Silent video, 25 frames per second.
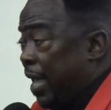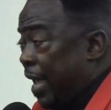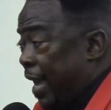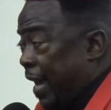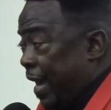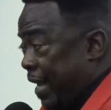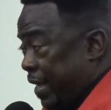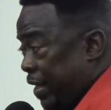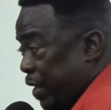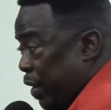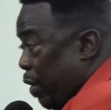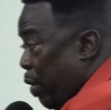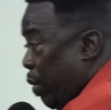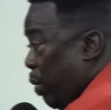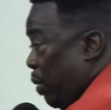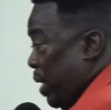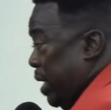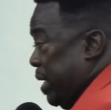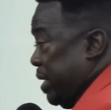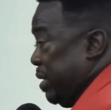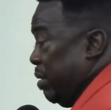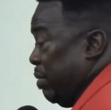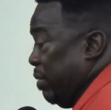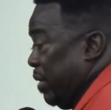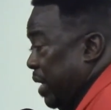I got the
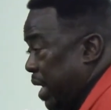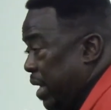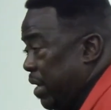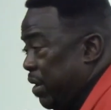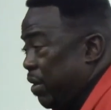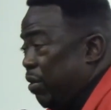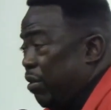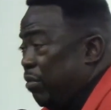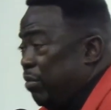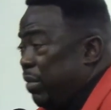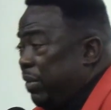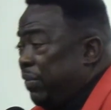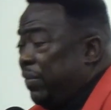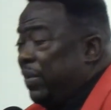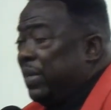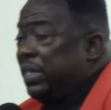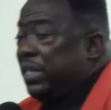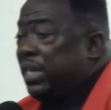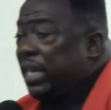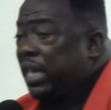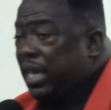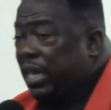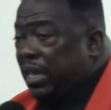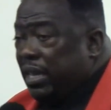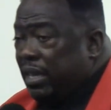Pookies over there knowing me for
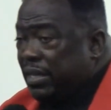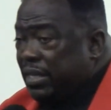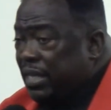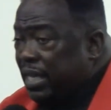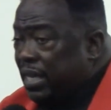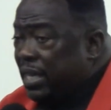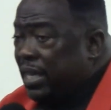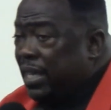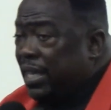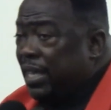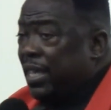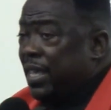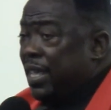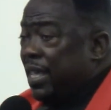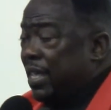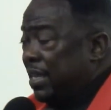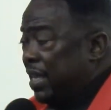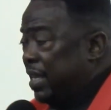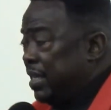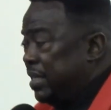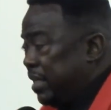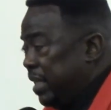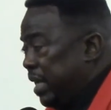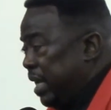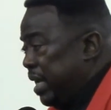years, and
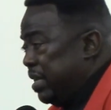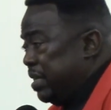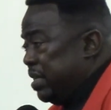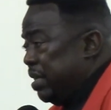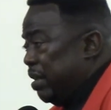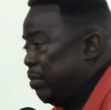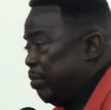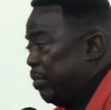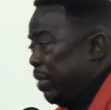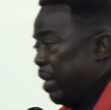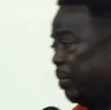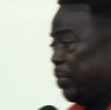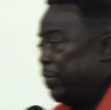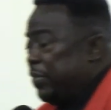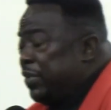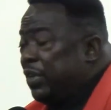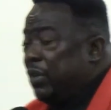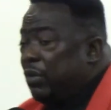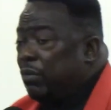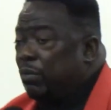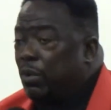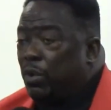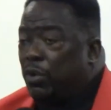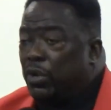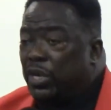they've seen some bumps in
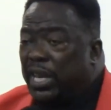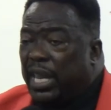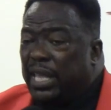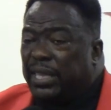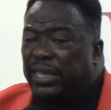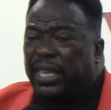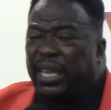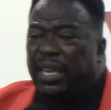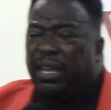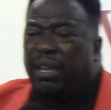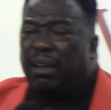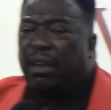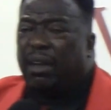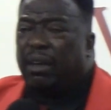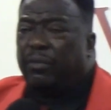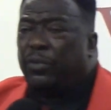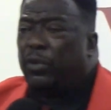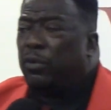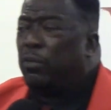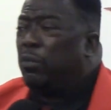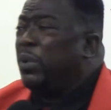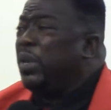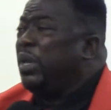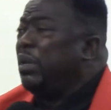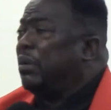the road, and I thank God
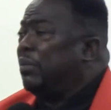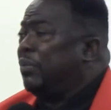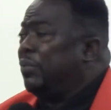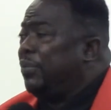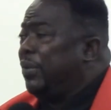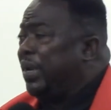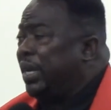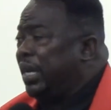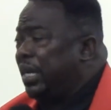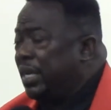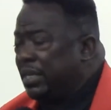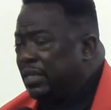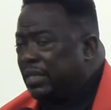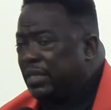for real friends.